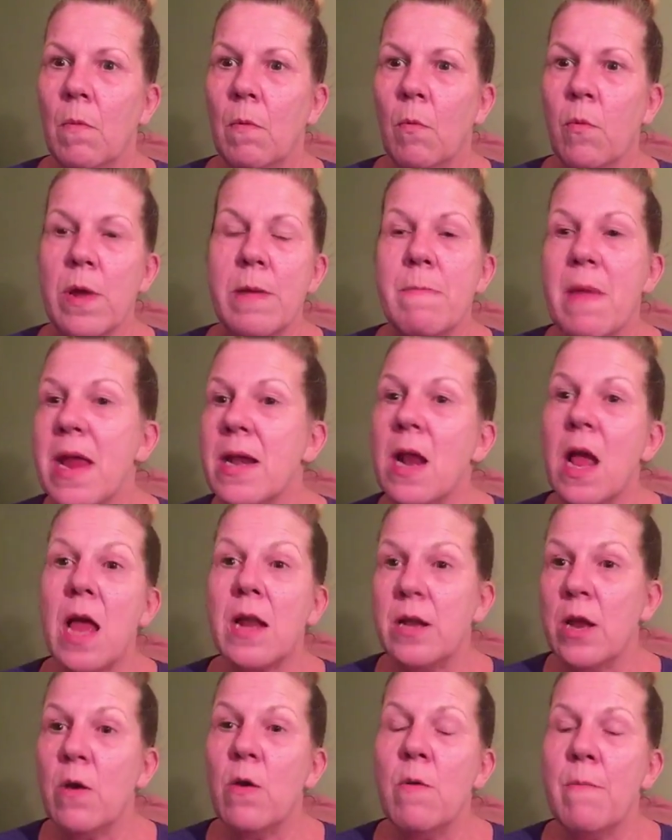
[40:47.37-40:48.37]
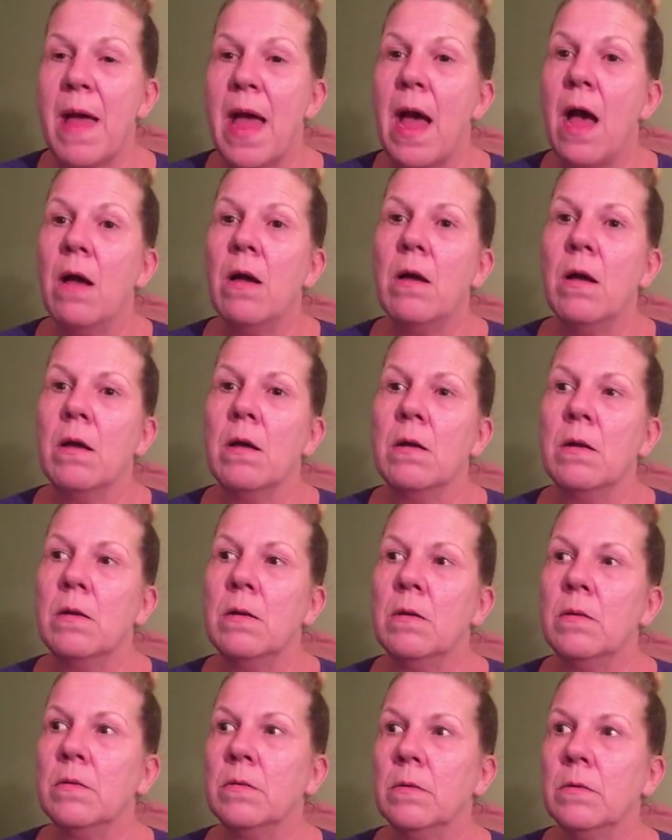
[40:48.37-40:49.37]
we may not know
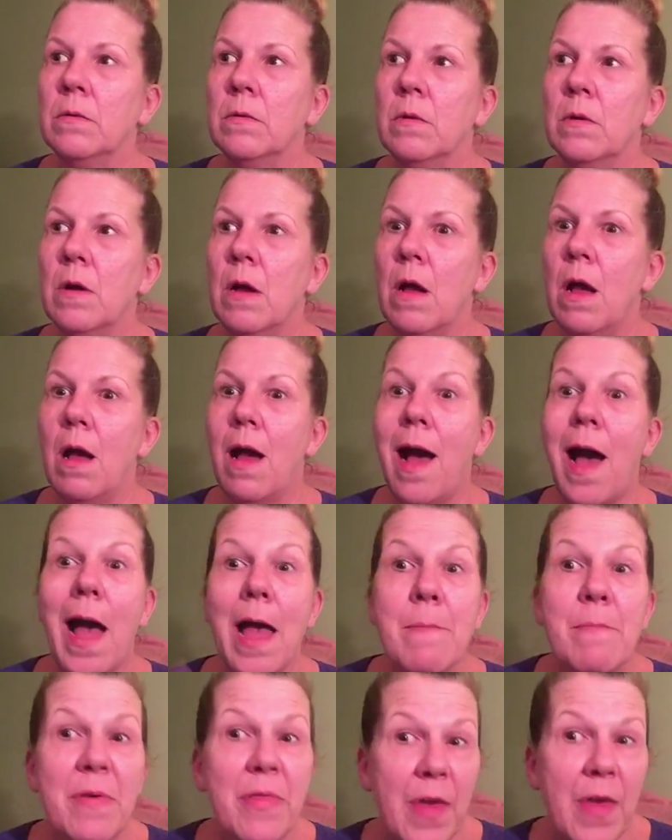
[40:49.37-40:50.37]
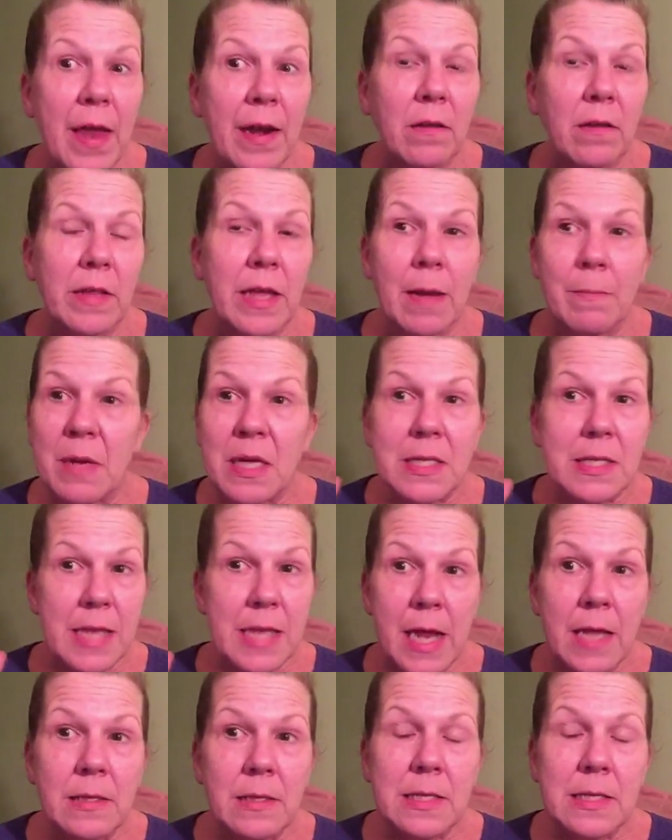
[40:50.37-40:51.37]
about. Hypothetically, I'm not
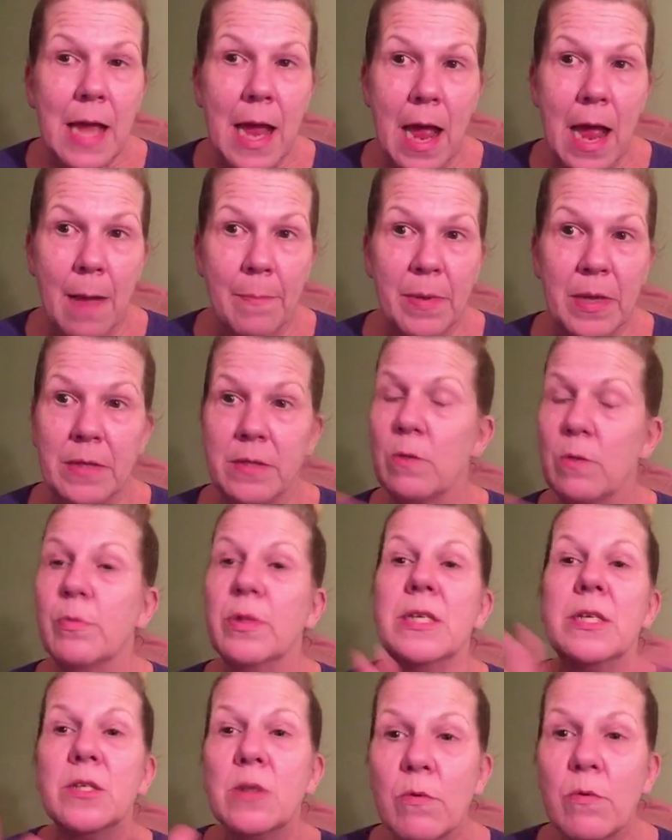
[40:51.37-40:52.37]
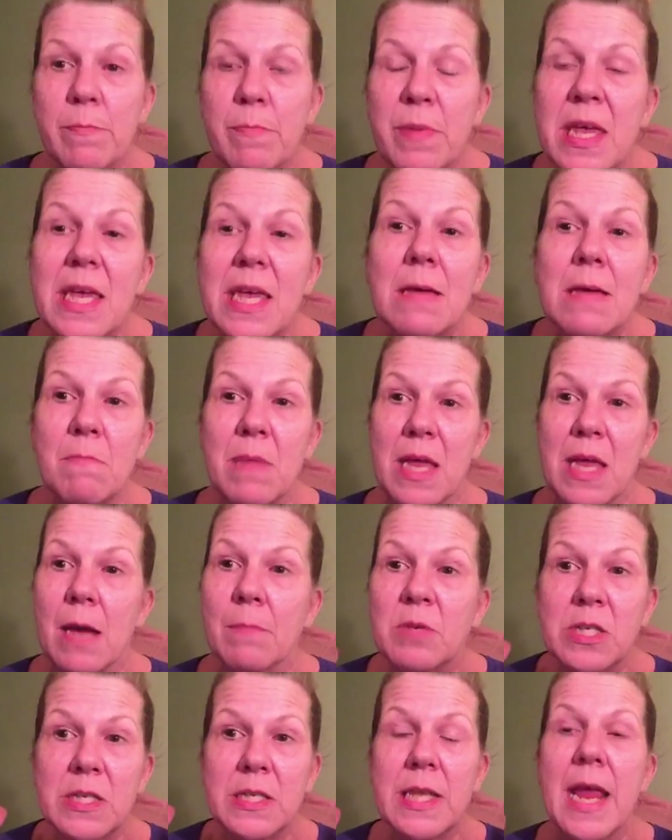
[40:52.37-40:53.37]
saying this happens, so please don't repeat me. I'm
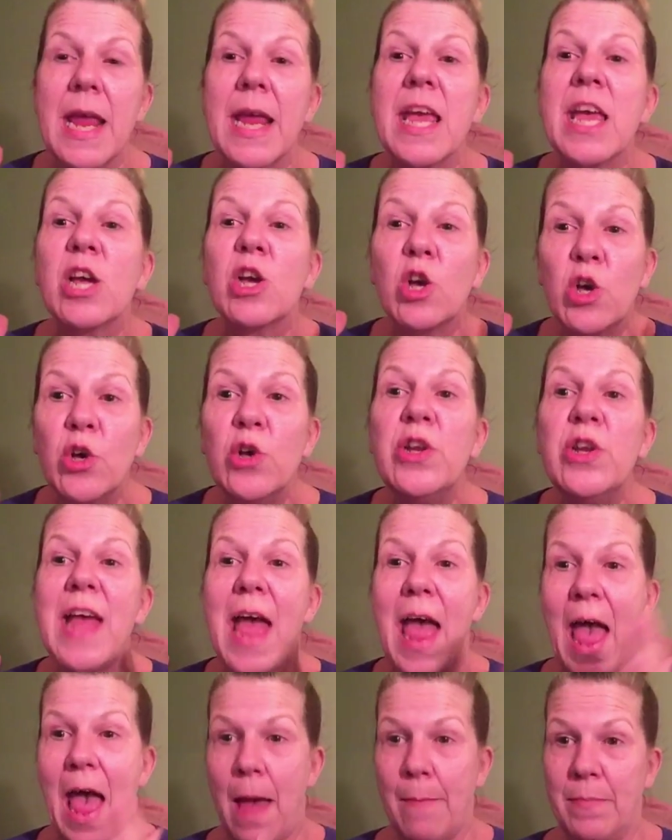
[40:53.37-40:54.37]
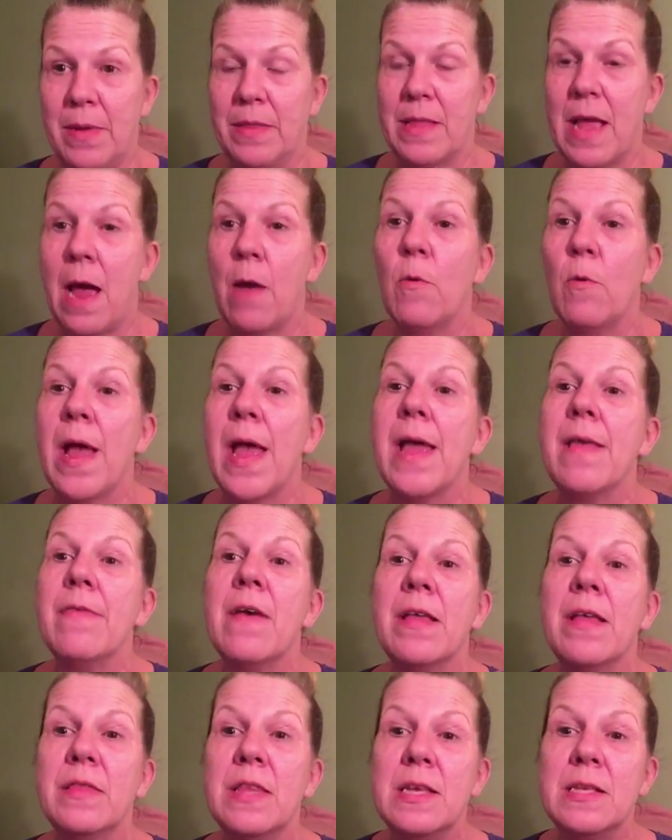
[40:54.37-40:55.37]
just saying it could happen that way,
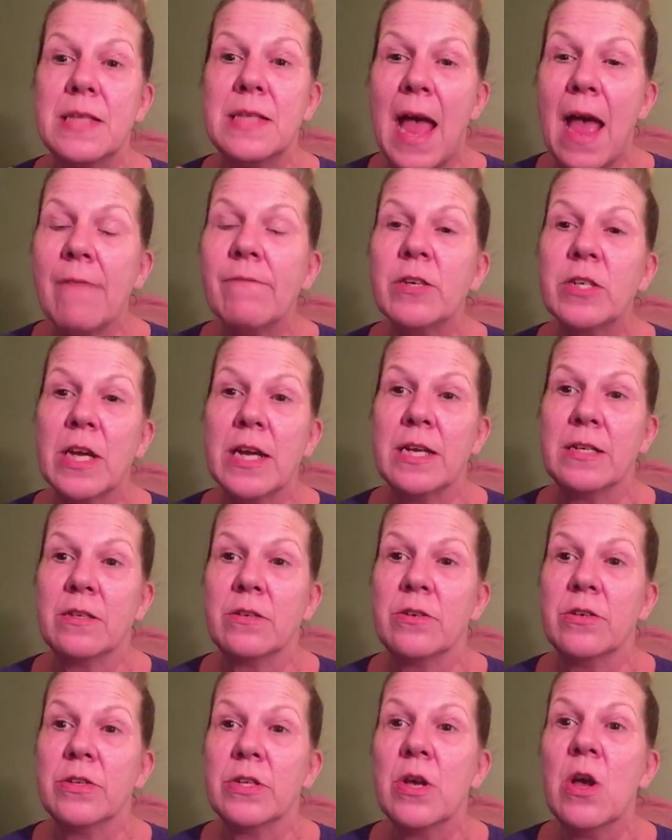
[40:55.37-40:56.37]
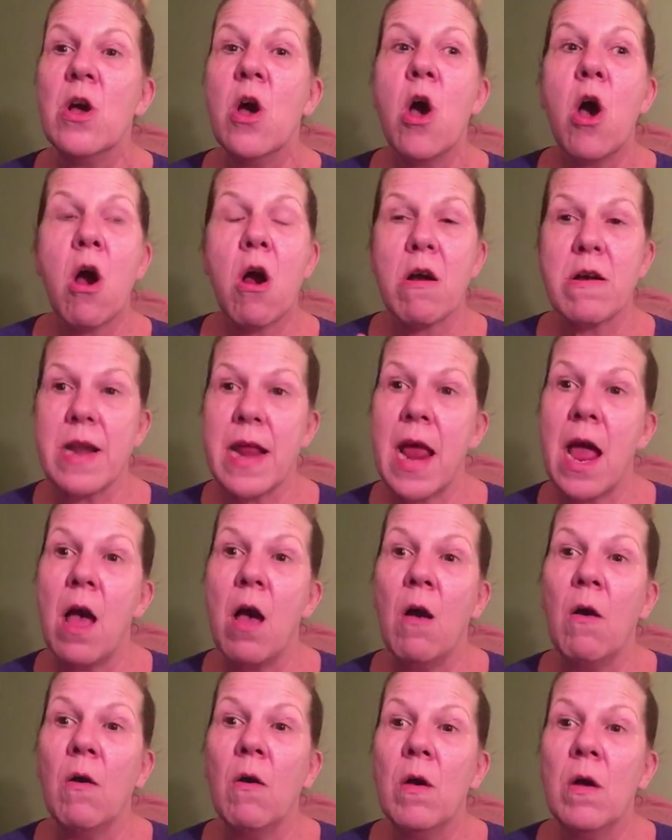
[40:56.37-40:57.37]
that these advertisers are
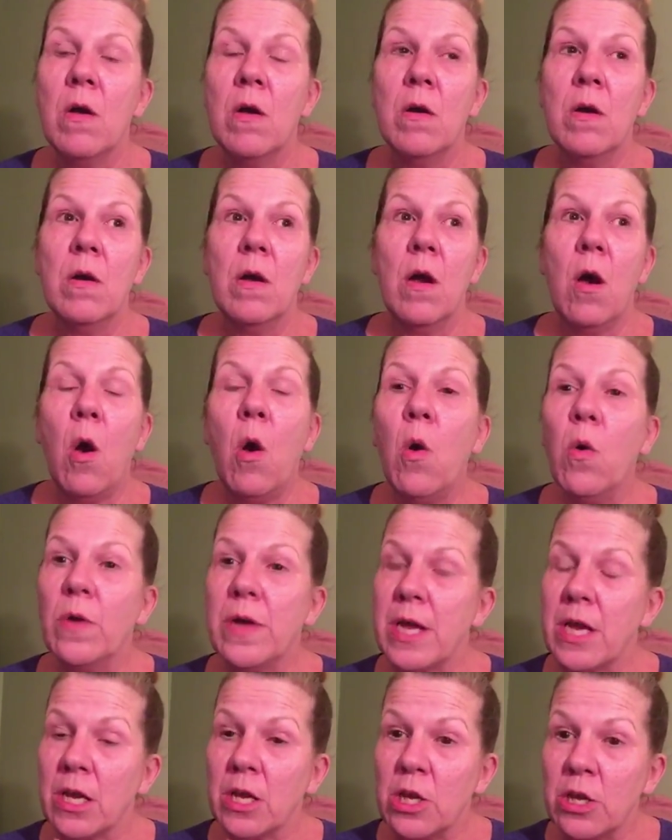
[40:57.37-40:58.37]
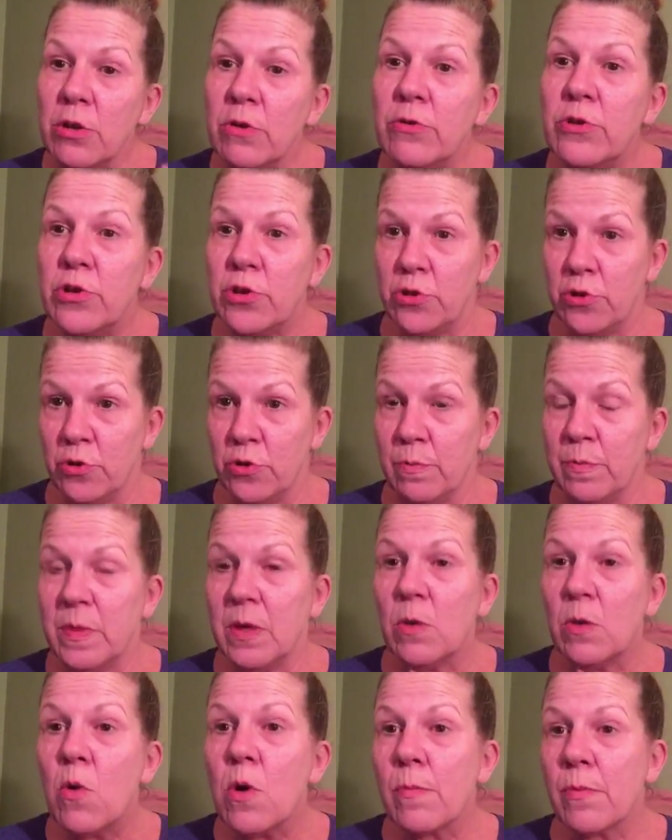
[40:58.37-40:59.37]
now holding YouTube,
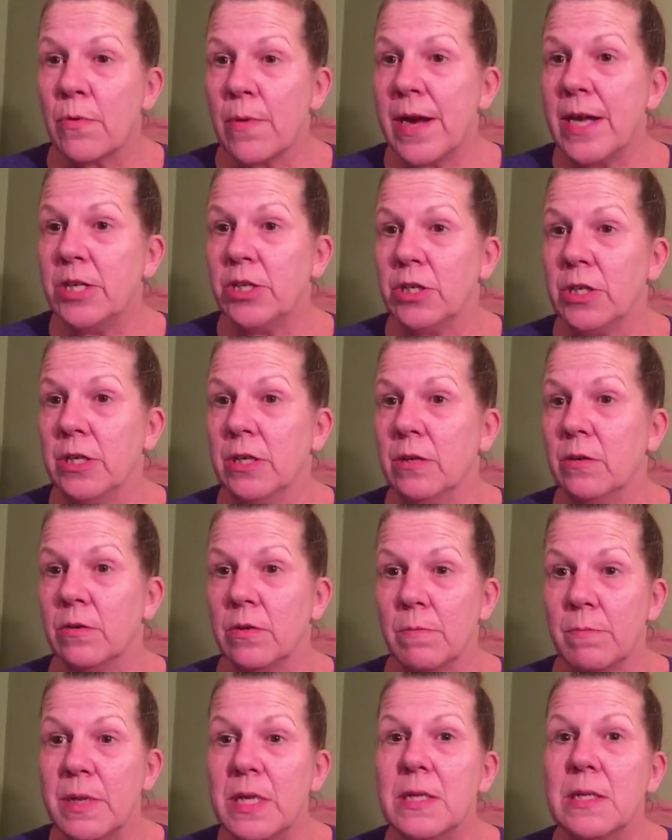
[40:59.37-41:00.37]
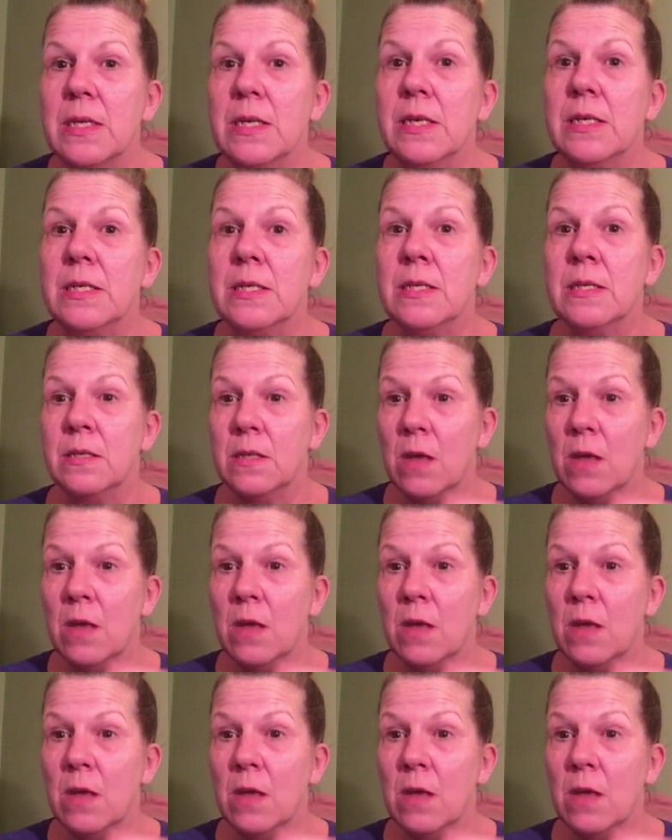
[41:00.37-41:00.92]
the corporation or the business,